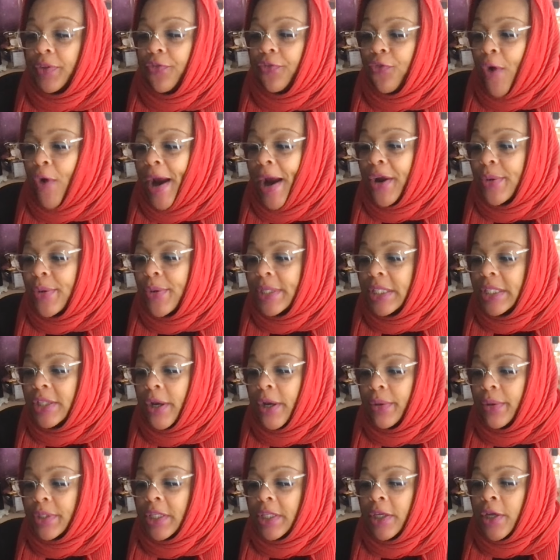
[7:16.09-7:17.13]
Fragrance
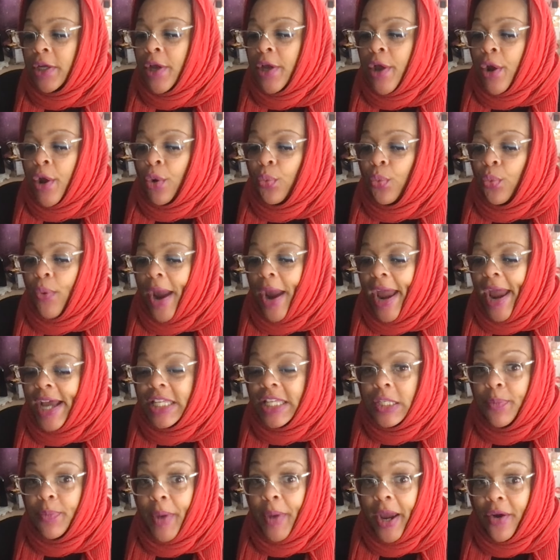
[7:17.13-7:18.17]
notes.
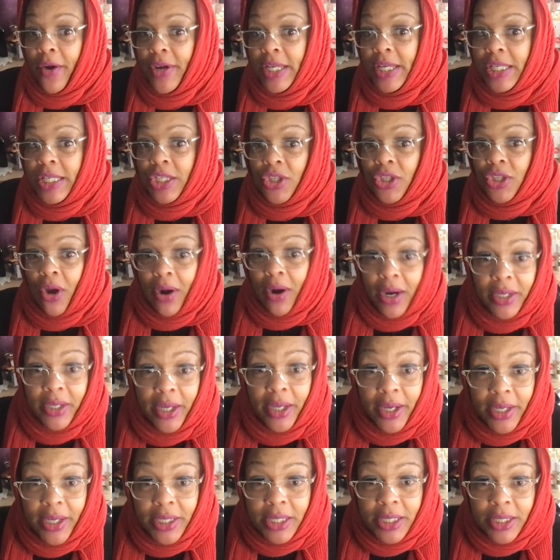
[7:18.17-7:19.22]
Raspberry
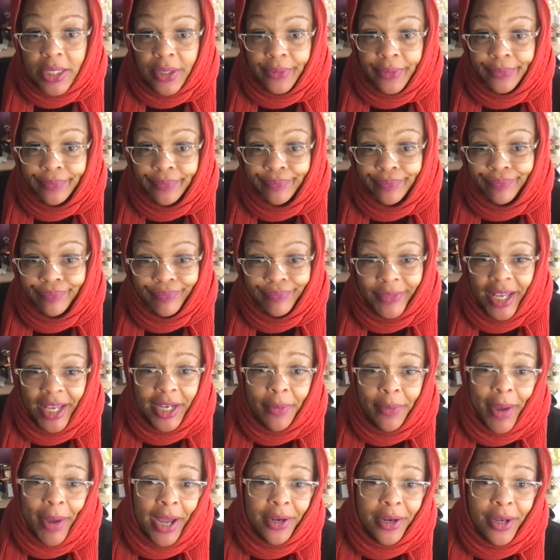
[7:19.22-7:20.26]
Stardust.
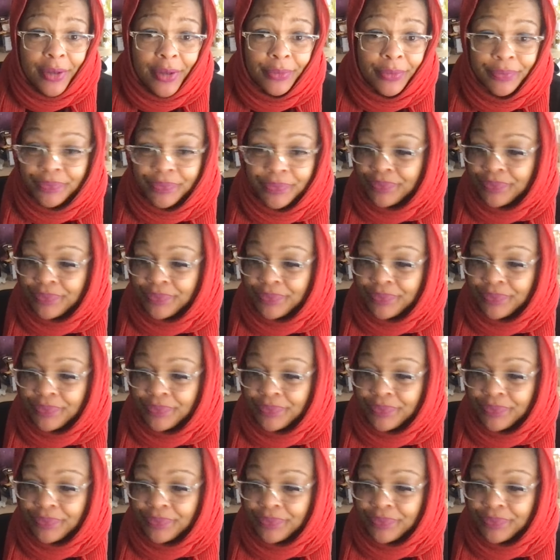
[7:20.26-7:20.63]
Anybody know?